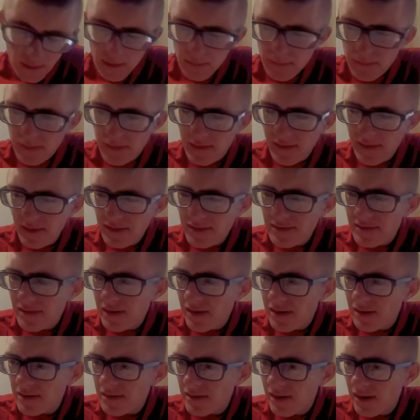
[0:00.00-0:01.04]
it does
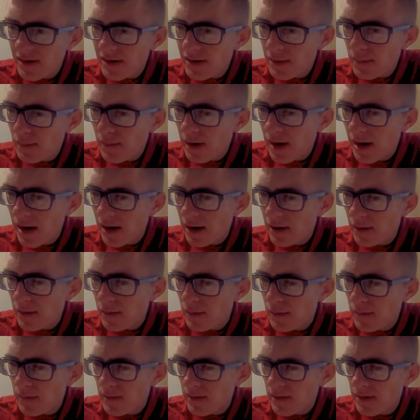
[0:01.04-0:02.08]
taste like tobacco,
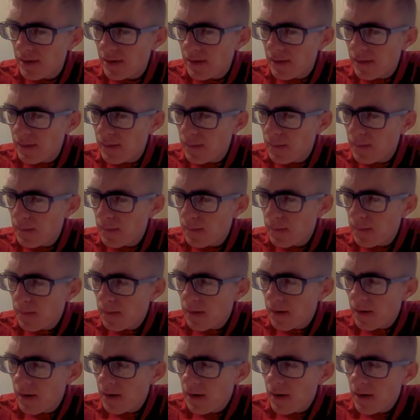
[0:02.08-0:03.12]
but
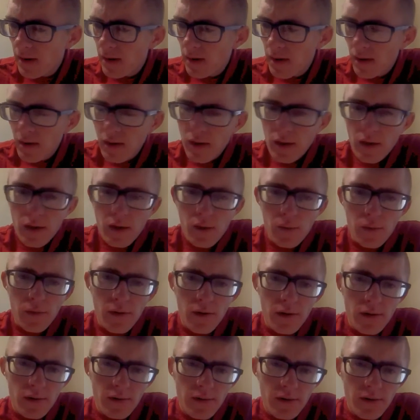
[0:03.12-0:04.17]
where